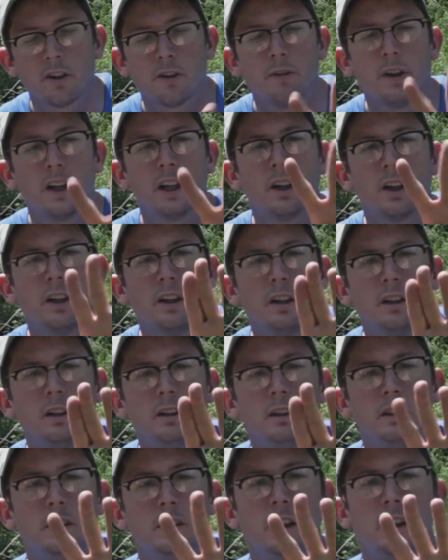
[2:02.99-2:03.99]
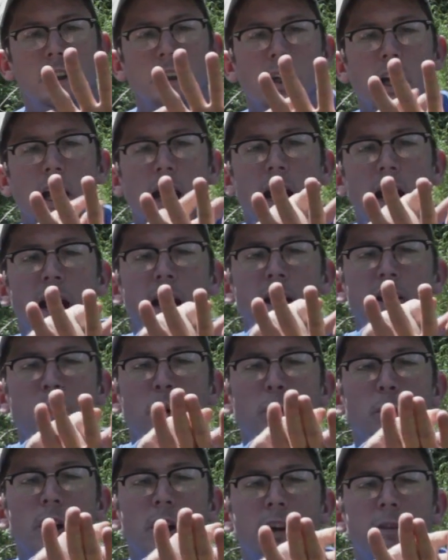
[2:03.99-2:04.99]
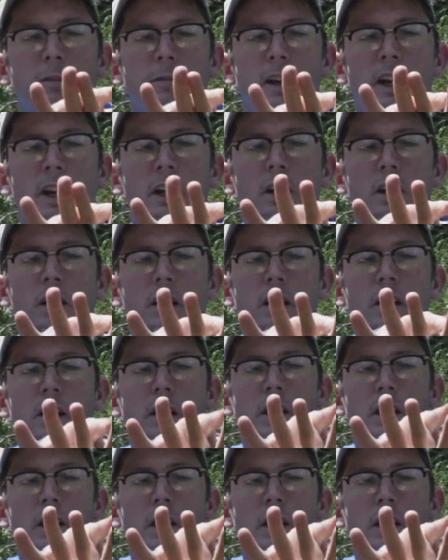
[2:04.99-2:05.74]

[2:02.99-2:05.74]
finger and your ring finger